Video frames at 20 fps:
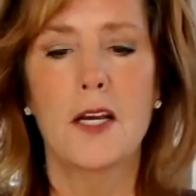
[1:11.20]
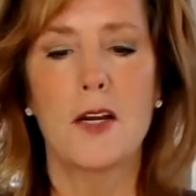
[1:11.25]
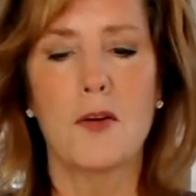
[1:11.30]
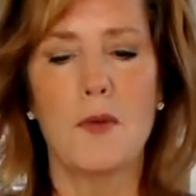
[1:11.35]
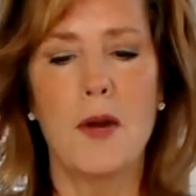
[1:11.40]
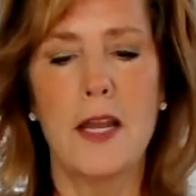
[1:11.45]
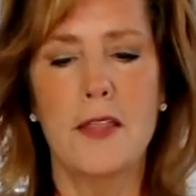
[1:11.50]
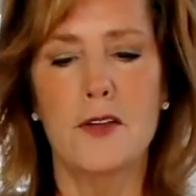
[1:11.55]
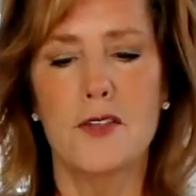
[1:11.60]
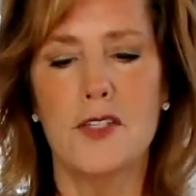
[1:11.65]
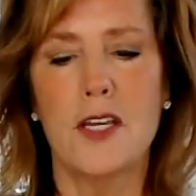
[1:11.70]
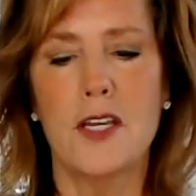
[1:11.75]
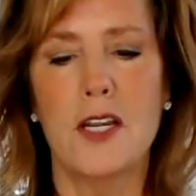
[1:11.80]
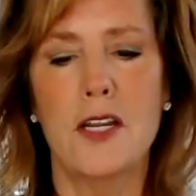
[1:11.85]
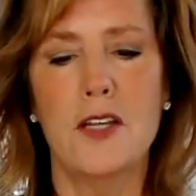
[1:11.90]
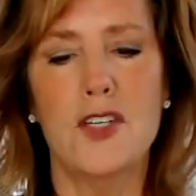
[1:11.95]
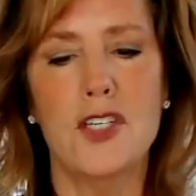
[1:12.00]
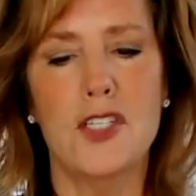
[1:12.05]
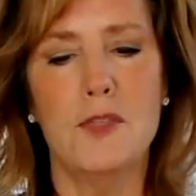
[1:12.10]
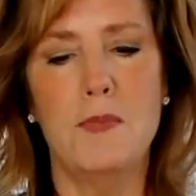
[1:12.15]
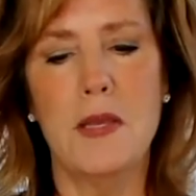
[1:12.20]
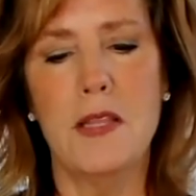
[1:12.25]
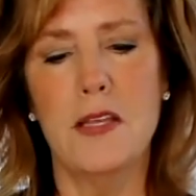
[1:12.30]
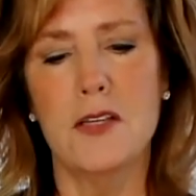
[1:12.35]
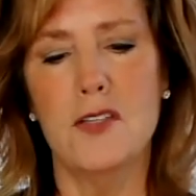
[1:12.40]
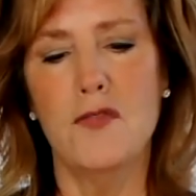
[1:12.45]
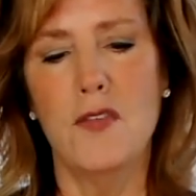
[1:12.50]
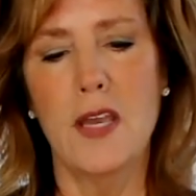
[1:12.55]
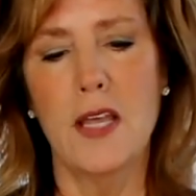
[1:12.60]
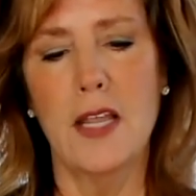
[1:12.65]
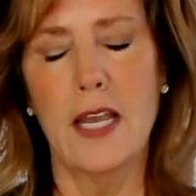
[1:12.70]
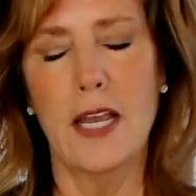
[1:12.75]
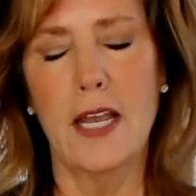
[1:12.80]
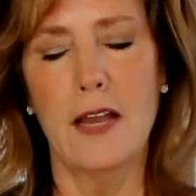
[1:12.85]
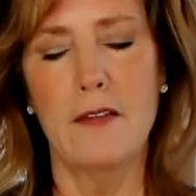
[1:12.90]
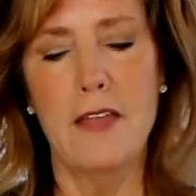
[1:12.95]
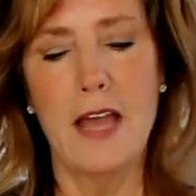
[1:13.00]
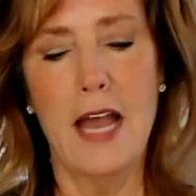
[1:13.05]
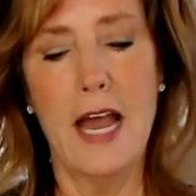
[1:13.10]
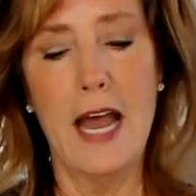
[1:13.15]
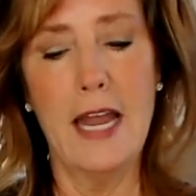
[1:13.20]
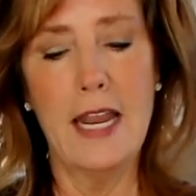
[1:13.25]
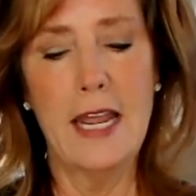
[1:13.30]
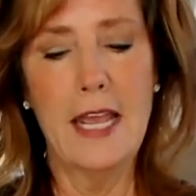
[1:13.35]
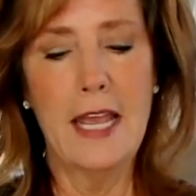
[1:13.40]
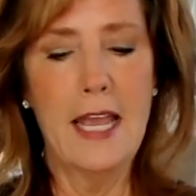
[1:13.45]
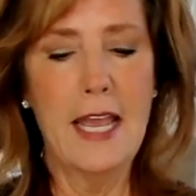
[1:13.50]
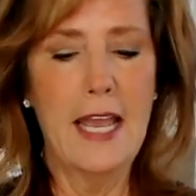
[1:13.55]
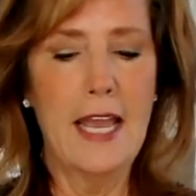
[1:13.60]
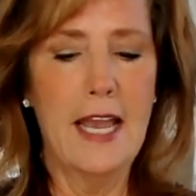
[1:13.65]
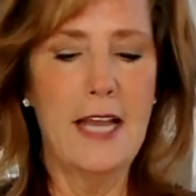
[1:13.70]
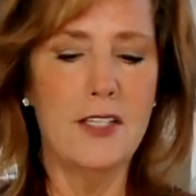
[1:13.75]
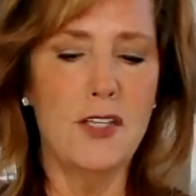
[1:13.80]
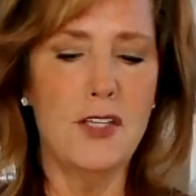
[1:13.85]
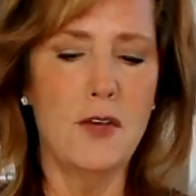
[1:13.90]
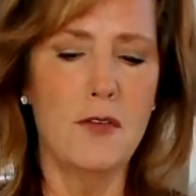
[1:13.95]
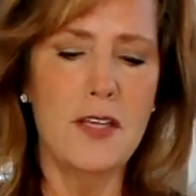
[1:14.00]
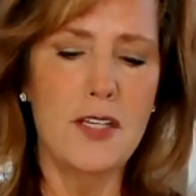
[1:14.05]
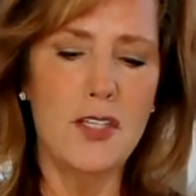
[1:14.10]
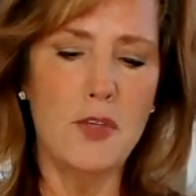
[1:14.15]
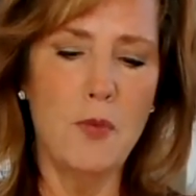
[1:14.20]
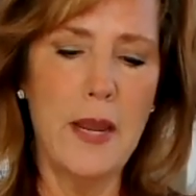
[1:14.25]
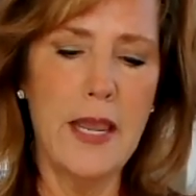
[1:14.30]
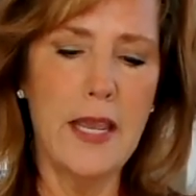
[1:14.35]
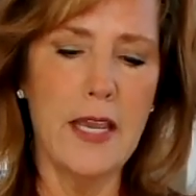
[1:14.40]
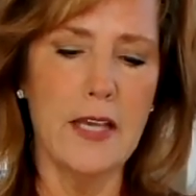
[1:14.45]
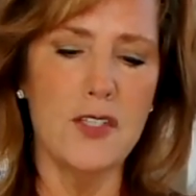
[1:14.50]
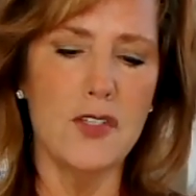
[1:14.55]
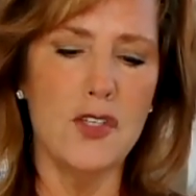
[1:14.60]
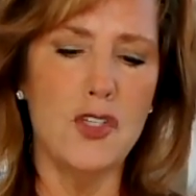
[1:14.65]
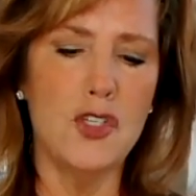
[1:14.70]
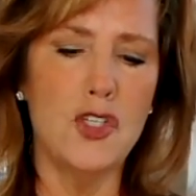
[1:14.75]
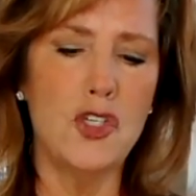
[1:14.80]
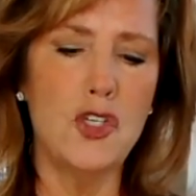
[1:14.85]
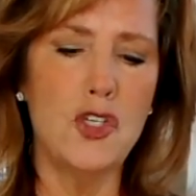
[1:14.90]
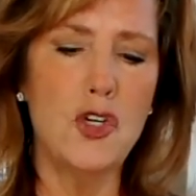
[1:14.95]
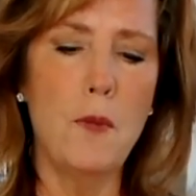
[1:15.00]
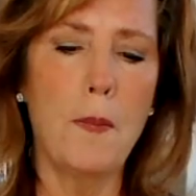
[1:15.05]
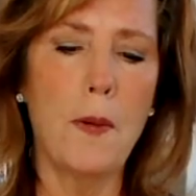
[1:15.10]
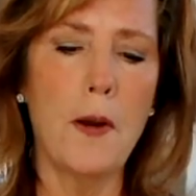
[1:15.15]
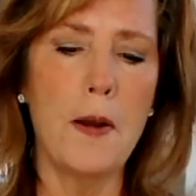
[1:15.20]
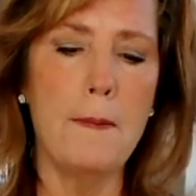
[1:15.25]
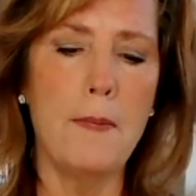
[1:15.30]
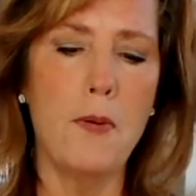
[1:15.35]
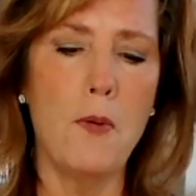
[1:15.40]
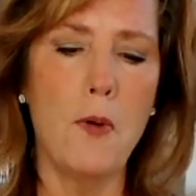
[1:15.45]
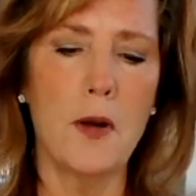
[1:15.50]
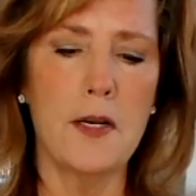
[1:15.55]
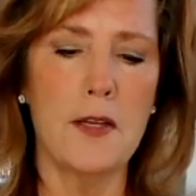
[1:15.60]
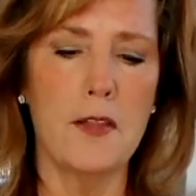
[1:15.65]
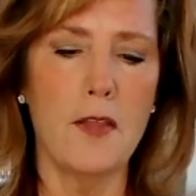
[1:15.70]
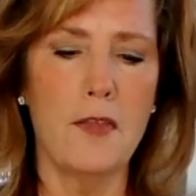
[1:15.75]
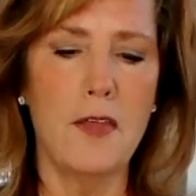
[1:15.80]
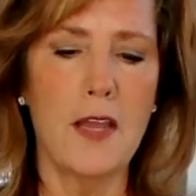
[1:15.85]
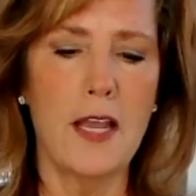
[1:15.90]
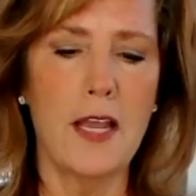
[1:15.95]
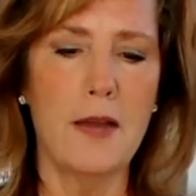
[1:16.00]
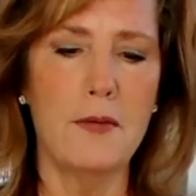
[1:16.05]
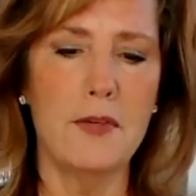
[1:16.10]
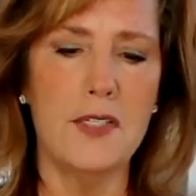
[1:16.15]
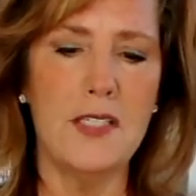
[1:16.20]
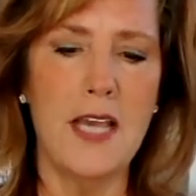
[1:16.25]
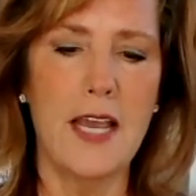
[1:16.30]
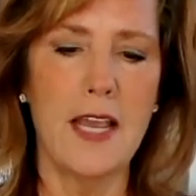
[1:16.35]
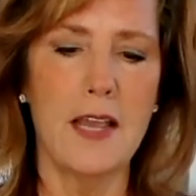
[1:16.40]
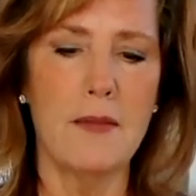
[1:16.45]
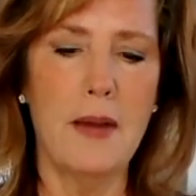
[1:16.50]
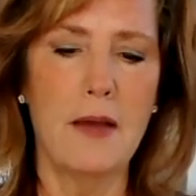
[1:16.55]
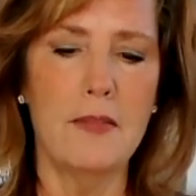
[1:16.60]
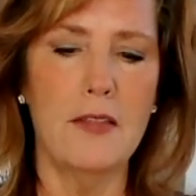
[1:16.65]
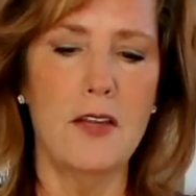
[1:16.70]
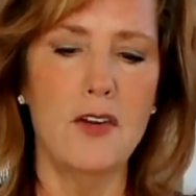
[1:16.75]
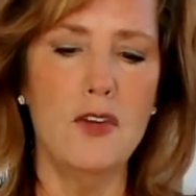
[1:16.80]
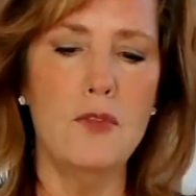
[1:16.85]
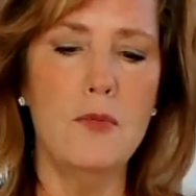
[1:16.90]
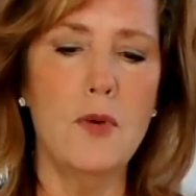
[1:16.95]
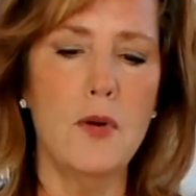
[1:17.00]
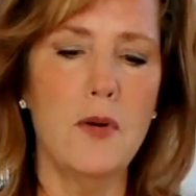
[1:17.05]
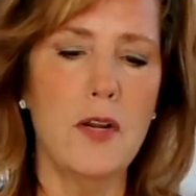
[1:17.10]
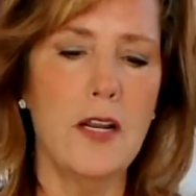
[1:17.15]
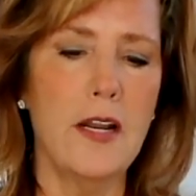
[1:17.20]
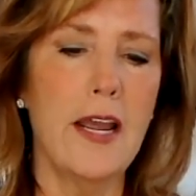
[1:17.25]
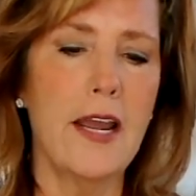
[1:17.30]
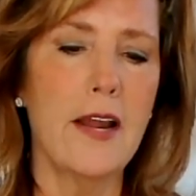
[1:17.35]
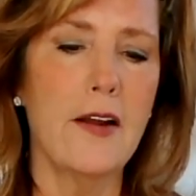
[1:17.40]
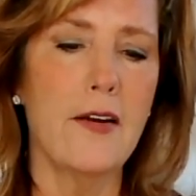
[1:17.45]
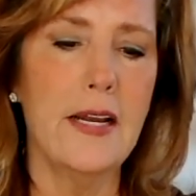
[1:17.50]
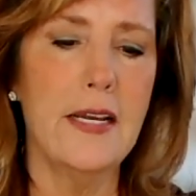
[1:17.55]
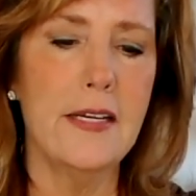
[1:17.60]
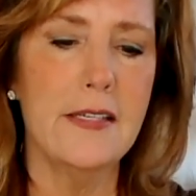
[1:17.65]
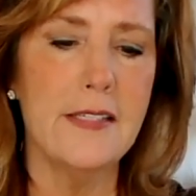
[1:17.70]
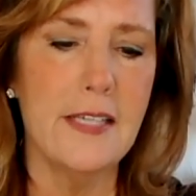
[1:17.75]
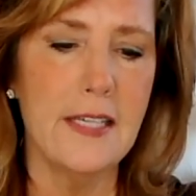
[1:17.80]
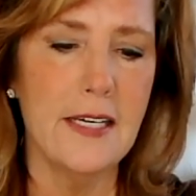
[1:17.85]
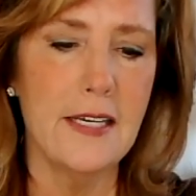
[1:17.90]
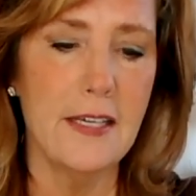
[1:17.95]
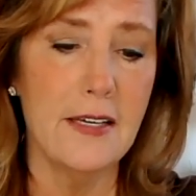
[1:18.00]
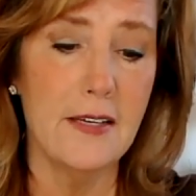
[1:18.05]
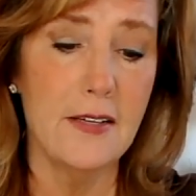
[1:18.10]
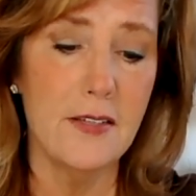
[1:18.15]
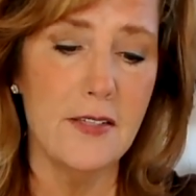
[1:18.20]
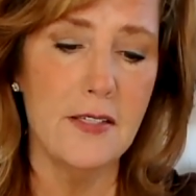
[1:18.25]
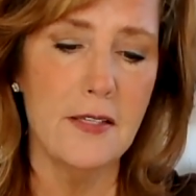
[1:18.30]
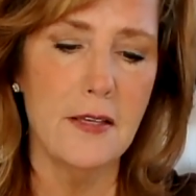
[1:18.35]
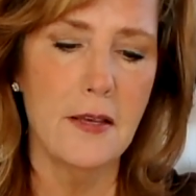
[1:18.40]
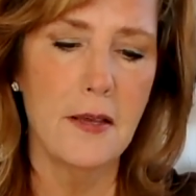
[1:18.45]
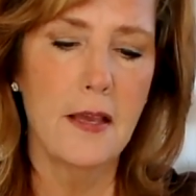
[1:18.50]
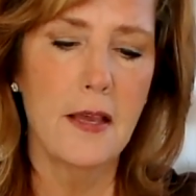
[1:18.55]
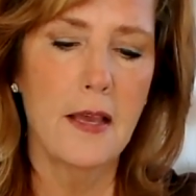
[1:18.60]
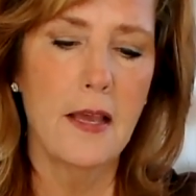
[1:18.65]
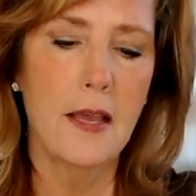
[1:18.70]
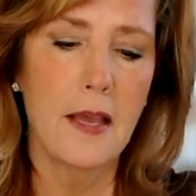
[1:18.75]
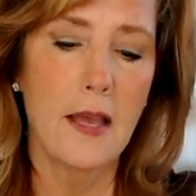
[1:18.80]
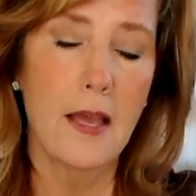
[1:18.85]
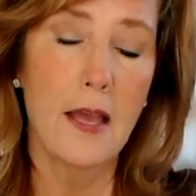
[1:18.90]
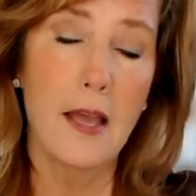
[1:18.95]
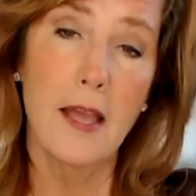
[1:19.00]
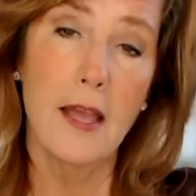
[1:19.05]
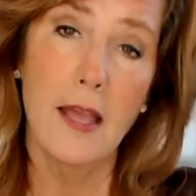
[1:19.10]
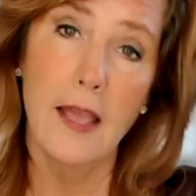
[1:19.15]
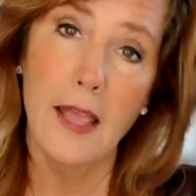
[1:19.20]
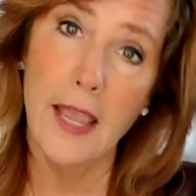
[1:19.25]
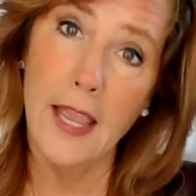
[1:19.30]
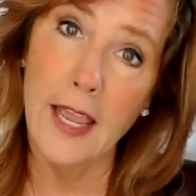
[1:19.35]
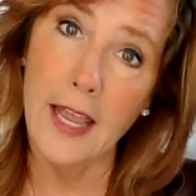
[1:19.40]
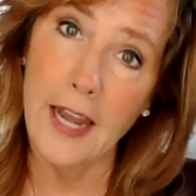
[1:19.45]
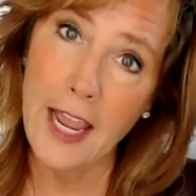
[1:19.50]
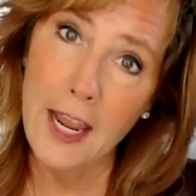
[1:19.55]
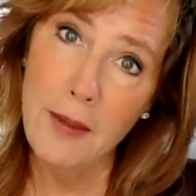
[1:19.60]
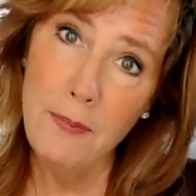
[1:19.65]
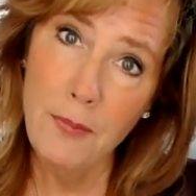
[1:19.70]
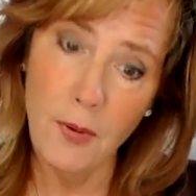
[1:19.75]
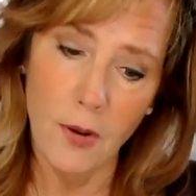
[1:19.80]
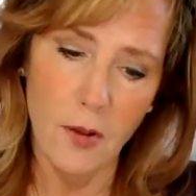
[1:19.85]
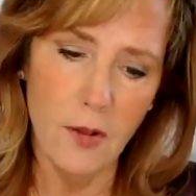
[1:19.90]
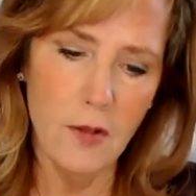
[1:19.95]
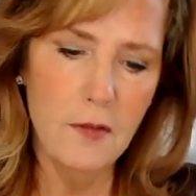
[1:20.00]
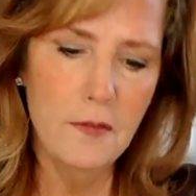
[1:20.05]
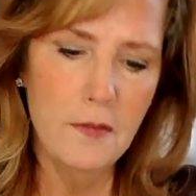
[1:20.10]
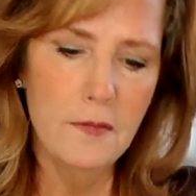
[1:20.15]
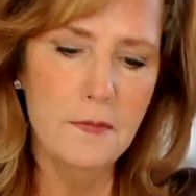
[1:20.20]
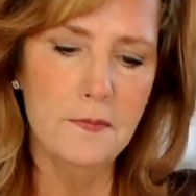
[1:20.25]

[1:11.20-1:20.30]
right? There's going to just be this feeling of that. And so this week is super important. The thing I was saying about the new moon in Aries is in April,